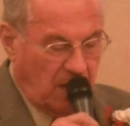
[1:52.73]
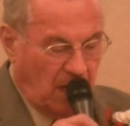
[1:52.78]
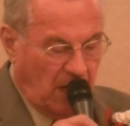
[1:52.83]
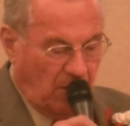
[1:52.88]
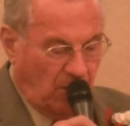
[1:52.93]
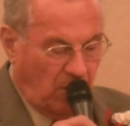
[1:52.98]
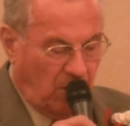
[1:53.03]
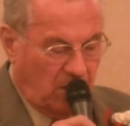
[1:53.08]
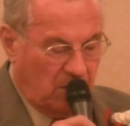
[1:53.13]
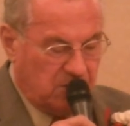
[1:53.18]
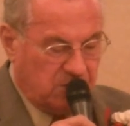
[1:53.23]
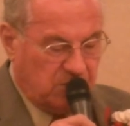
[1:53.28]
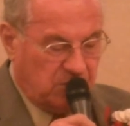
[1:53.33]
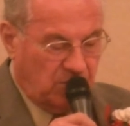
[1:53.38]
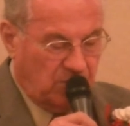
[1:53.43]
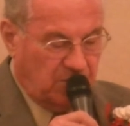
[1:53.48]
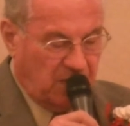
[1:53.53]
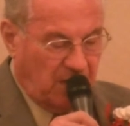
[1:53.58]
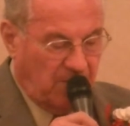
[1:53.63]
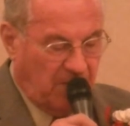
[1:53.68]
And
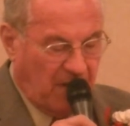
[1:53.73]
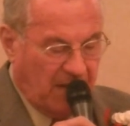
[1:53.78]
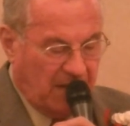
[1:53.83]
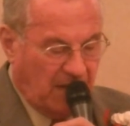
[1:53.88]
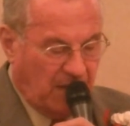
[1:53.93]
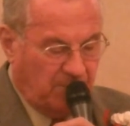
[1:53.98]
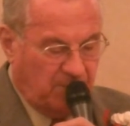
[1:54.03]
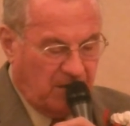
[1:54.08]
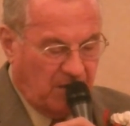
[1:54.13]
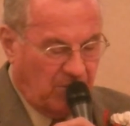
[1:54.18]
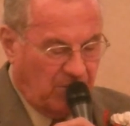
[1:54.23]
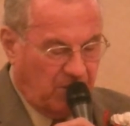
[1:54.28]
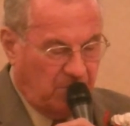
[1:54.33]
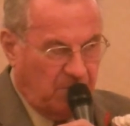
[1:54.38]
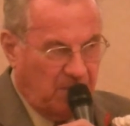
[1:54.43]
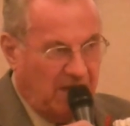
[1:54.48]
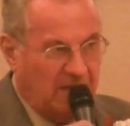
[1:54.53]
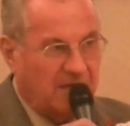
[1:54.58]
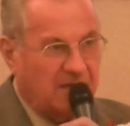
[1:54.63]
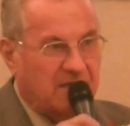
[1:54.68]
also, they may not be
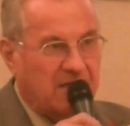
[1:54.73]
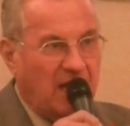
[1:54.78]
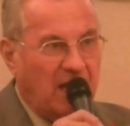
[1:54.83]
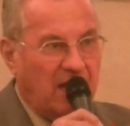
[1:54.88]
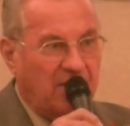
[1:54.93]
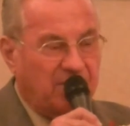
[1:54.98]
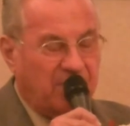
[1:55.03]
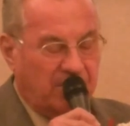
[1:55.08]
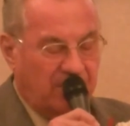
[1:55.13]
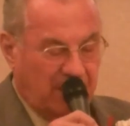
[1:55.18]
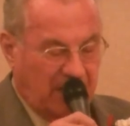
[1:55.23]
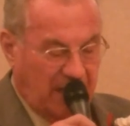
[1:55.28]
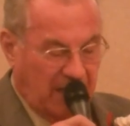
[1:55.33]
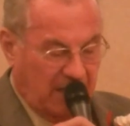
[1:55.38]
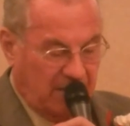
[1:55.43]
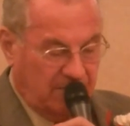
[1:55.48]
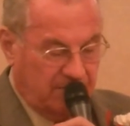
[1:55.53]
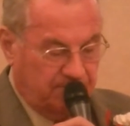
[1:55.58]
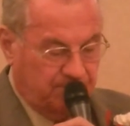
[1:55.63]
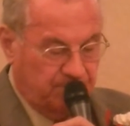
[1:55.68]
repeated ever
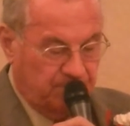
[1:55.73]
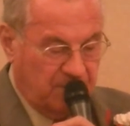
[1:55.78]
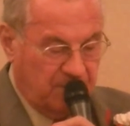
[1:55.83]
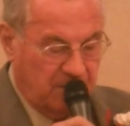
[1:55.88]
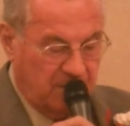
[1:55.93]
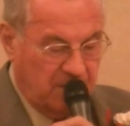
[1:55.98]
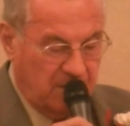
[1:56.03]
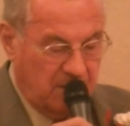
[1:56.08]
again